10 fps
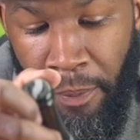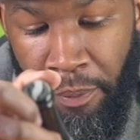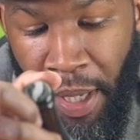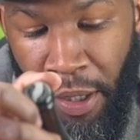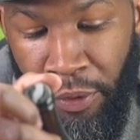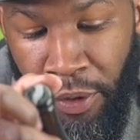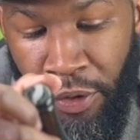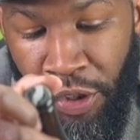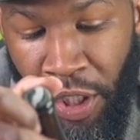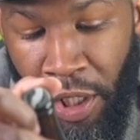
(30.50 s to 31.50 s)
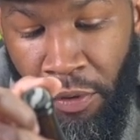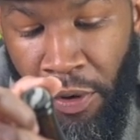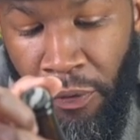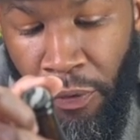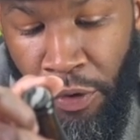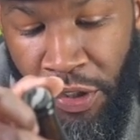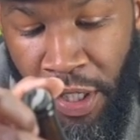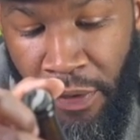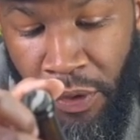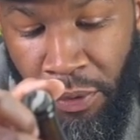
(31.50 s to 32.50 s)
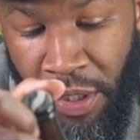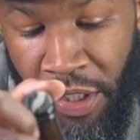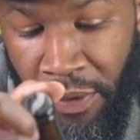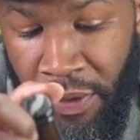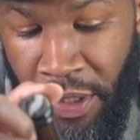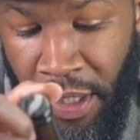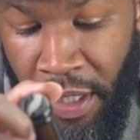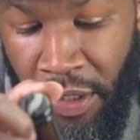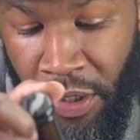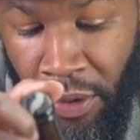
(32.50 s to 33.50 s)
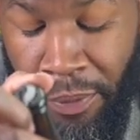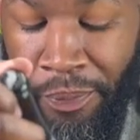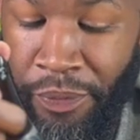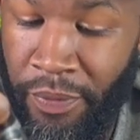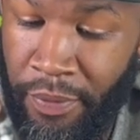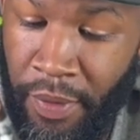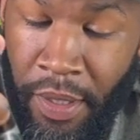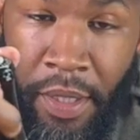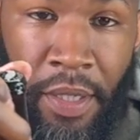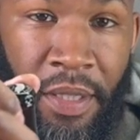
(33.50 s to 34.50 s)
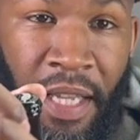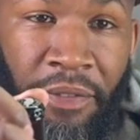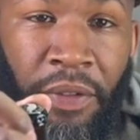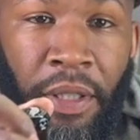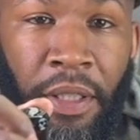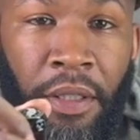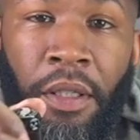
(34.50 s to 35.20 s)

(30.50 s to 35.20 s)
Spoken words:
Bottled on January 14th, 2017, so definitely